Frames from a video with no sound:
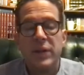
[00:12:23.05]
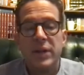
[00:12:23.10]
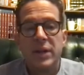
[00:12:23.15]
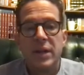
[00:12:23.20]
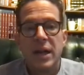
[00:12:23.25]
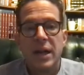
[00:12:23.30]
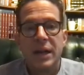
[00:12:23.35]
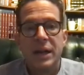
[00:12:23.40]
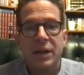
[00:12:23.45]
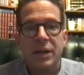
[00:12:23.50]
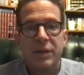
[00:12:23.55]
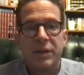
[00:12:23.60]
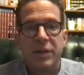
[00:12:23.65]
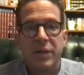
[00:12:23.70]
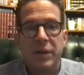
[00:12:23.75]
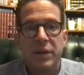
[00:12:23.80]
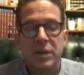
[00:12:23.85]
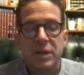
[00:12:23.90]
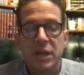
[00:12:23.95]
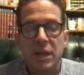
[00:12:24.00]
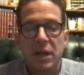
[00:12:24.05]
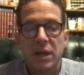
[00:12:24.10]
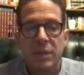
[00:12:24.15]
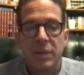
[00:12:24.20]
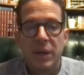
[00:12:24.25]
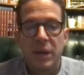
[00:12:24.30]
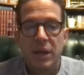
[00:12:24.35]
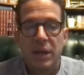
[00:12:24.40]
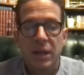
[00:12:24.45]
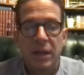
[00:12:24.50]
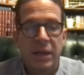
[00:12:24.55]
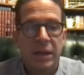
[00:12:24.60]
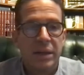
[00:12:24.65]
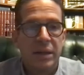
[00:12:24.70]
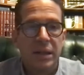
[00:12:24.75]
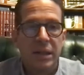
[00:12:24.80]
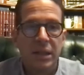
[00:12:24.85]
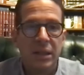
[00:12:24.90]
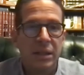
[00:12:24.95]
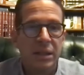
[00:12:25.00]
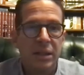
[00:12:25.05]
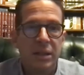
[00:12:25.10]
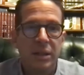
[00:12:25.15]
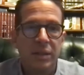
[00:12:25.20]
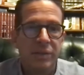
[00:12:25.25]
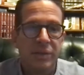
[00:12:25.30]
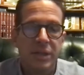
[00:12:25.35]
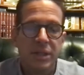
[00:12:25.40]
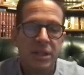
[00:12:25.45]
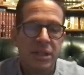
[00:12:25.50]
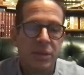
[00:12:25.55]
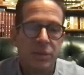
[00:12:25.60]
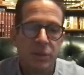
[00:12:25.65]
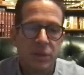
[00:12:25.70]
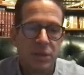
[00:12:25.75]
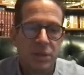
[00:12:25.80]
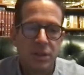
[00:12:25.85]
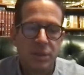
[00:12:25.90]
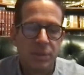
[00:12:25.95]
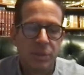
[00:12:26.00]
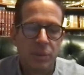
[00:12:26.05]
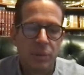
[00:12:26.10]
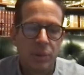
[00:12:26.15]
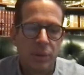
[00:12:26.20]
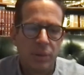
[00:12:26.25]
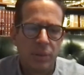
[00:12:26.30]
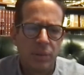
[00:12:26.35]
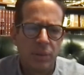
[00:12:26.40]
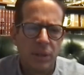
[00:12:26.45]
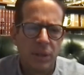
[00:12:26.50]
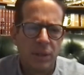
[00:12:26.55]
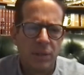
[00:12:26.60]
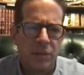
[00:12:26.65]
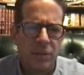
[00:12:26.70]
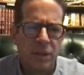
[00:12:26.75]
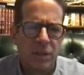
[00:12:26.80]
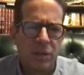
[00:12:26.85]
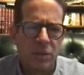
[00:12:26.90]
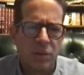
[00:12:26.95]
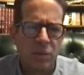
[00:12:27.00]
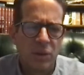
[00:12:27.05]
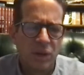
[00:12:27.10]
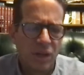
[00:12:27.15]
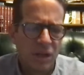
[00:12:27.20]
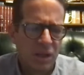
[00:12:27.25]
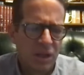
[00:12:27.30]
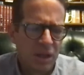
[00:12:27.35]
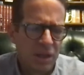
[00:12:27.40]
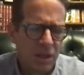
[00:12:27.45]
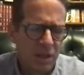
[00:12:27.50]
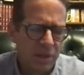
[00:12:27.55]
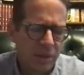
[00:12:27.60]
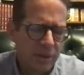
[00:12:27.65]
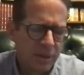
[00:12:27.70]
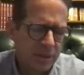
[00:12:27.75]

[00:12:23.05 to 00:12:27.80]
They'd gotten an offer they were excited about, and the VC wouldn't support them. And I was like, well, what are you going to do?